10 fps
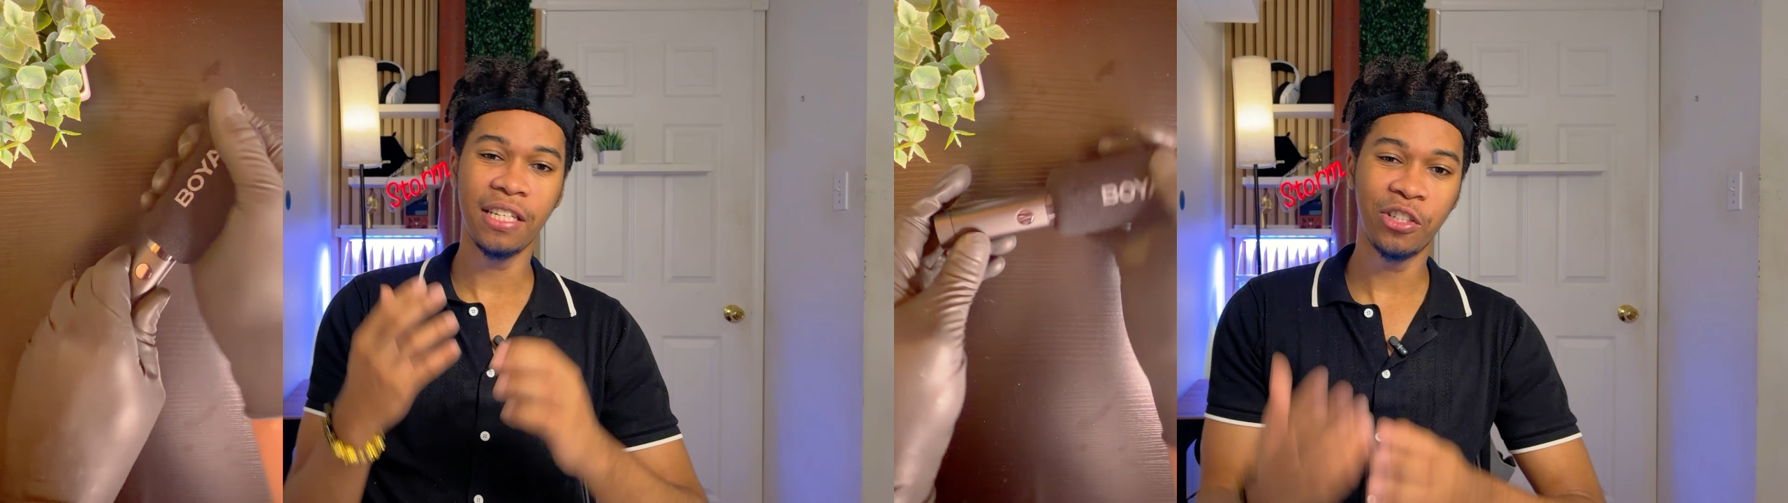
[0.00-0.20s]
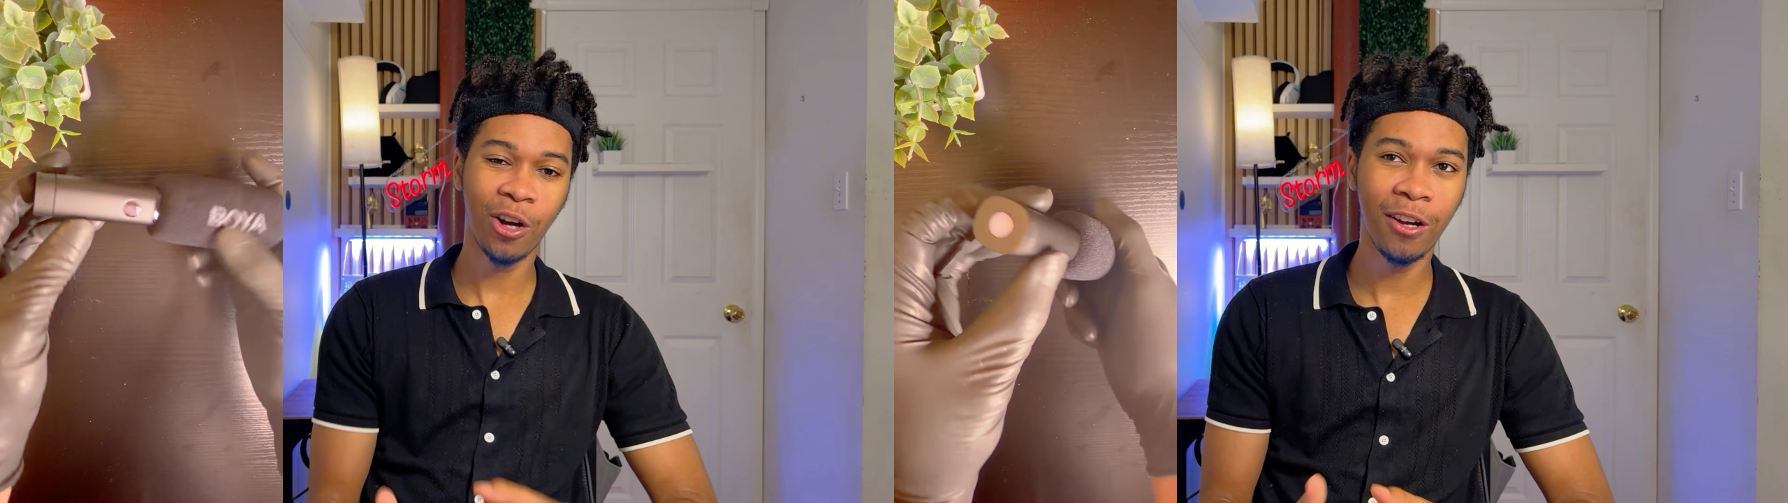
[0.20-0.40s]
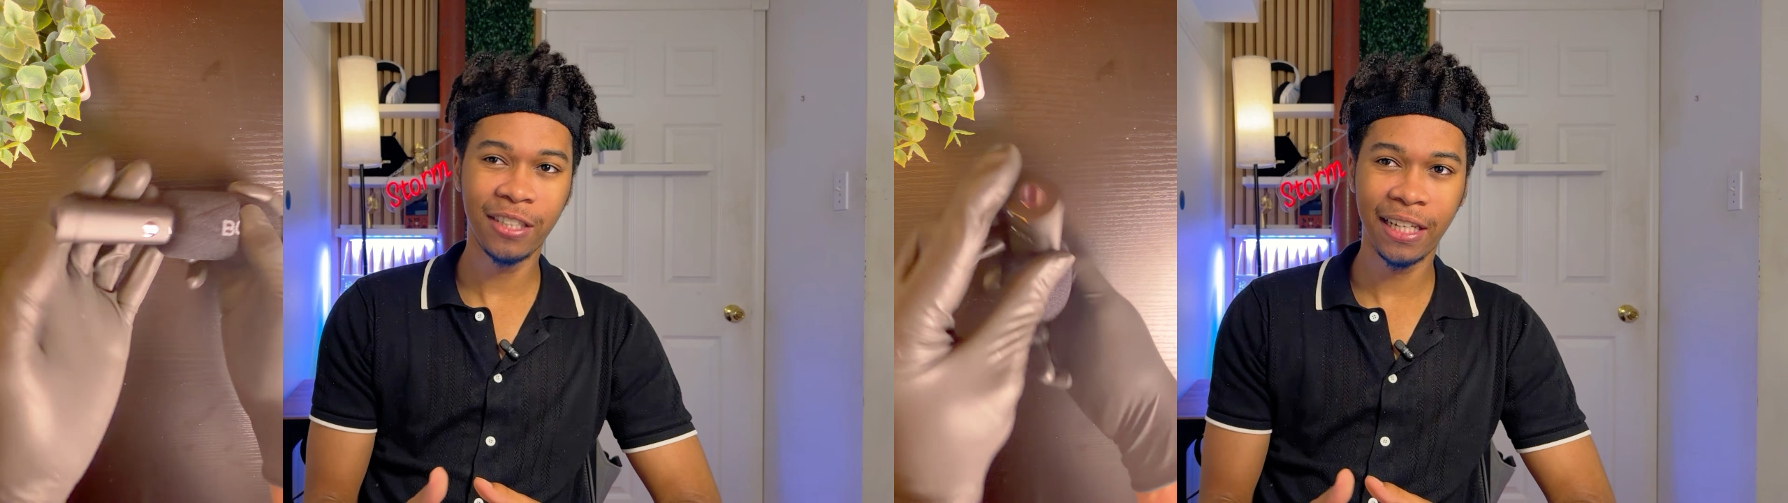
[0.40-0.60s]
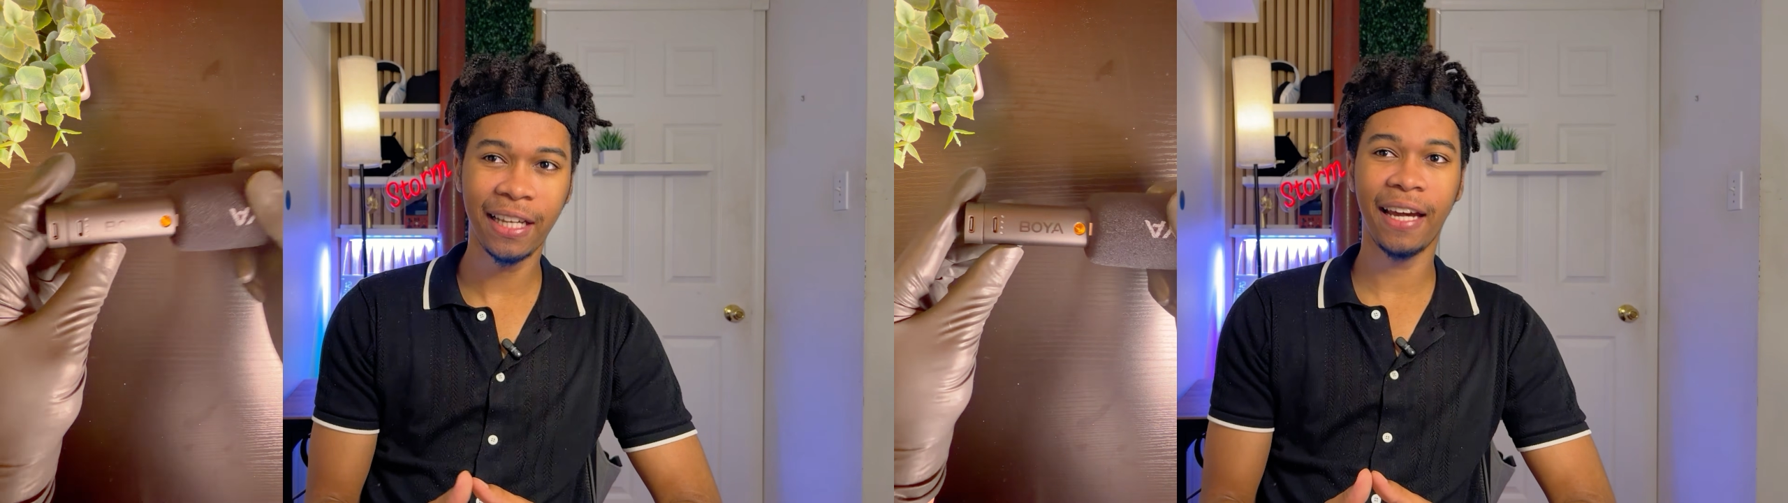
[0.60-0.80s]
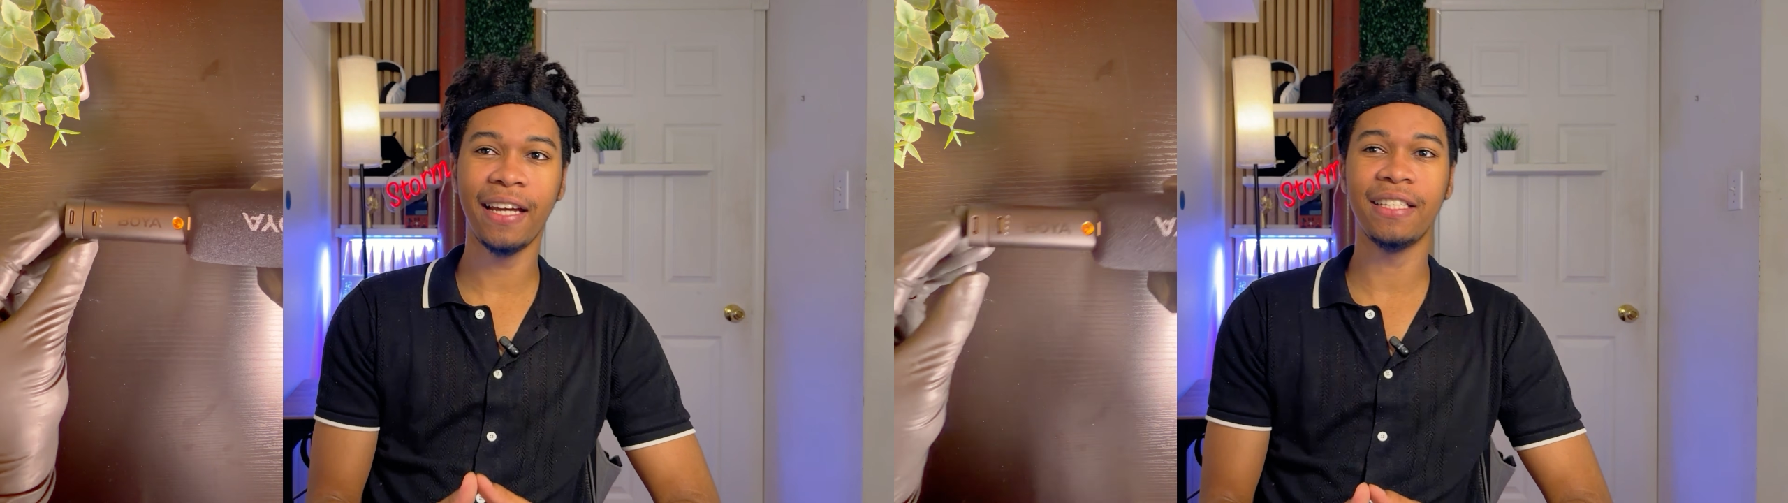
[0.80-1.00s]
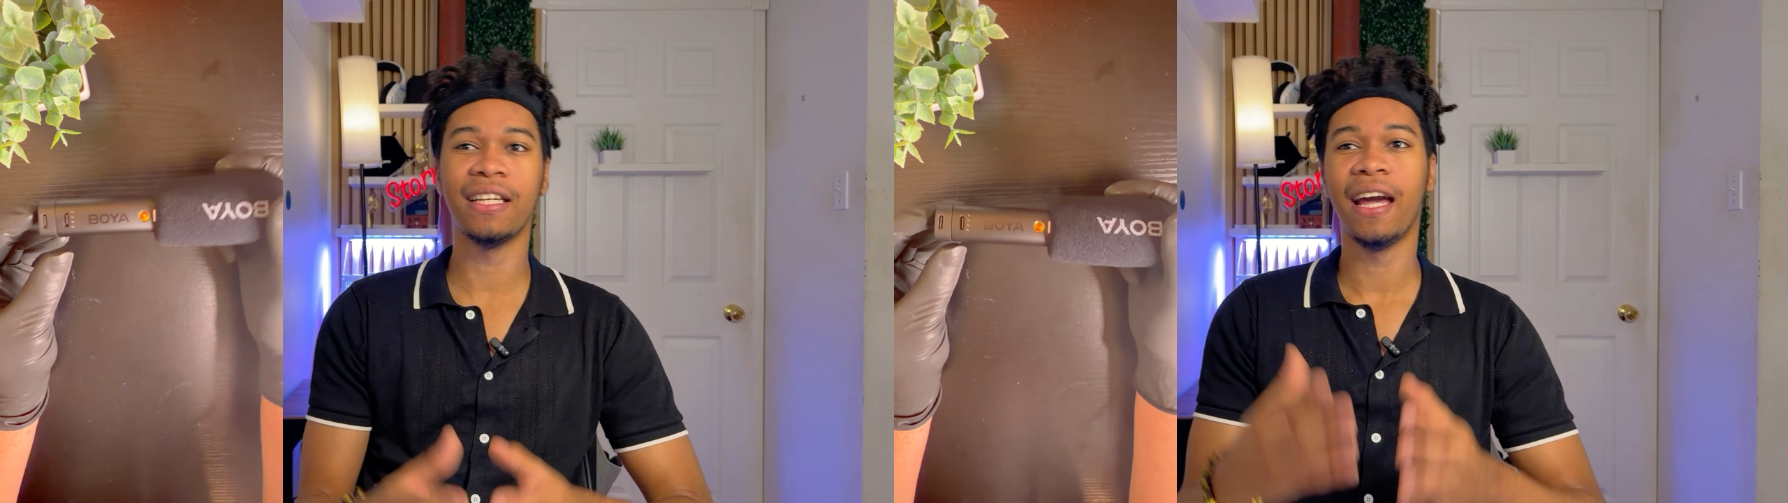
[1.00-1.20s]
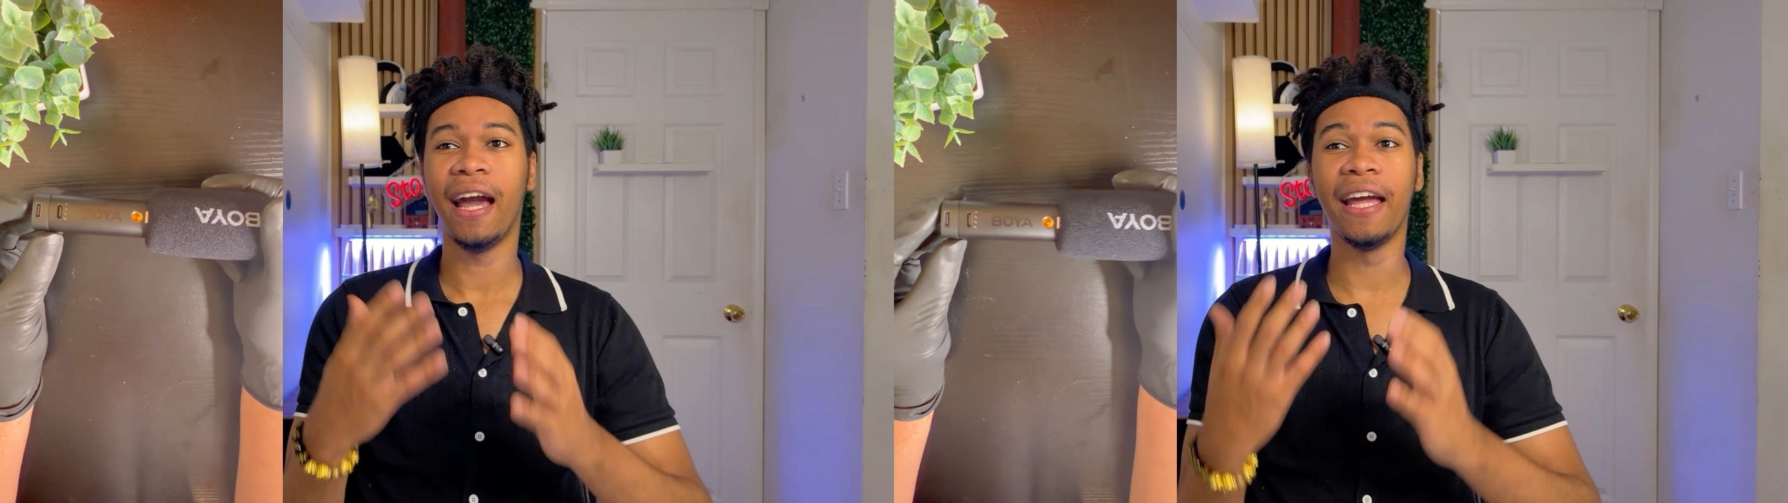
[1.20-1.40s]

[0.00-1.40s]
the charging case,